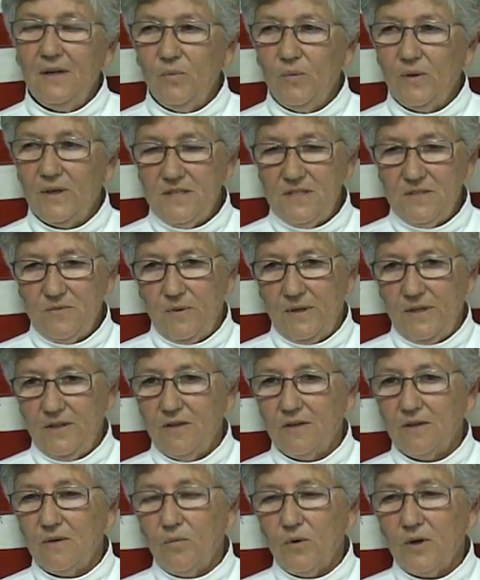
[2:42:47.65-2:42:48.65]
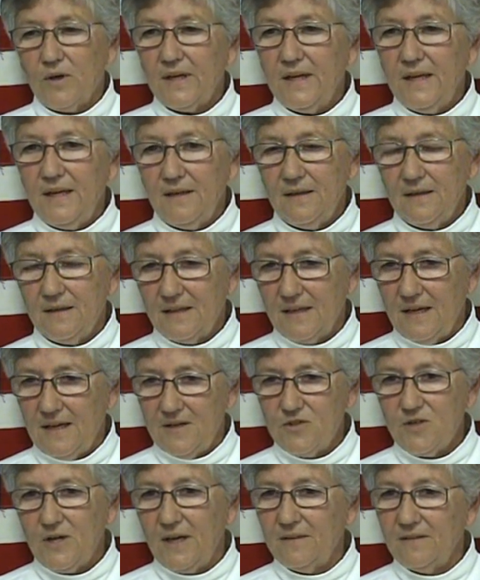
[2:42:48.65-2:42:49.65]
Whereas yeah. when you're working a
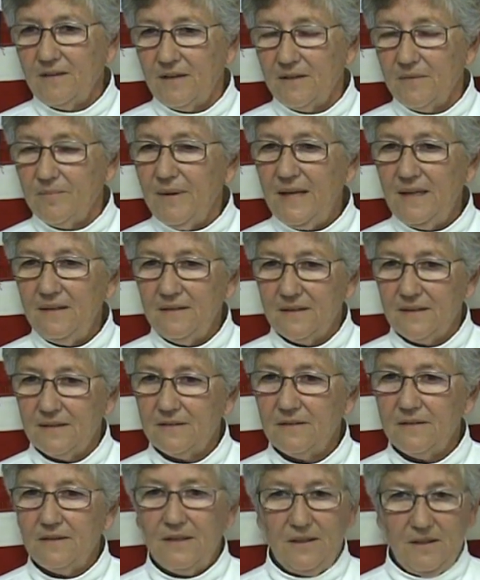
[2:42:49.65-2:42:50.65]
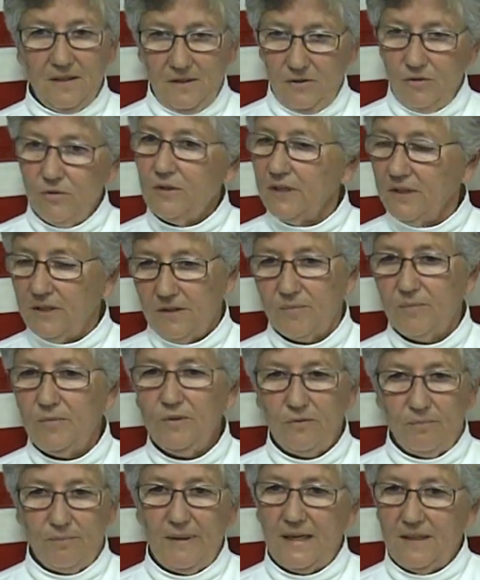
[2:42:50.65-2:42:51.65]
contract on the mainland, you can
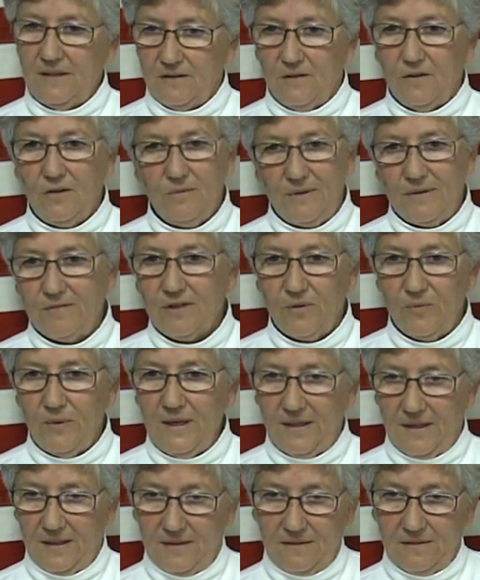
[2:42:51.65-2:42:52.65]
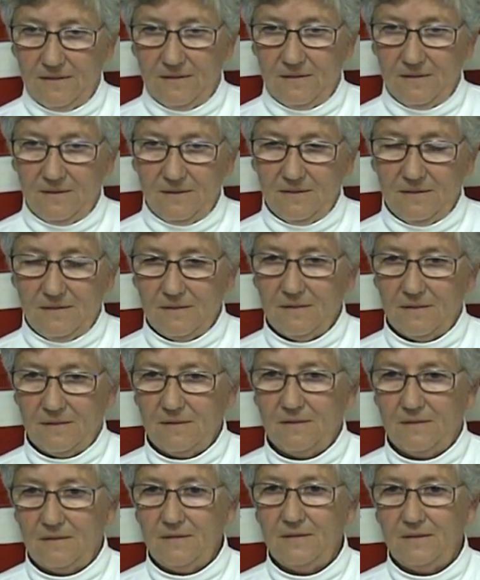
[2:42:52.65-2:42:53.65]
commute back and home every weekend. And then
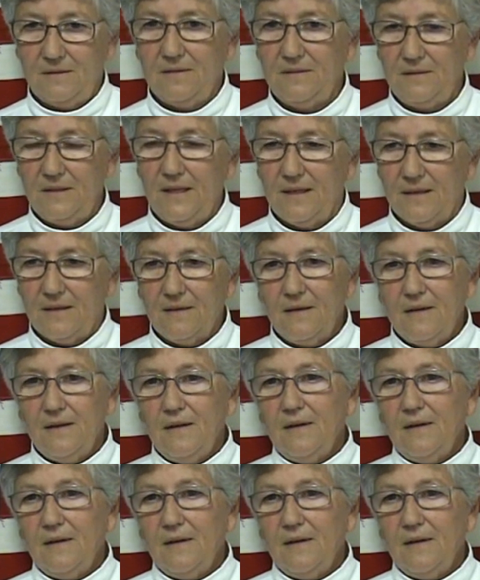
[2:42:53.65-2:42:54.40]
that's easier. Yeah.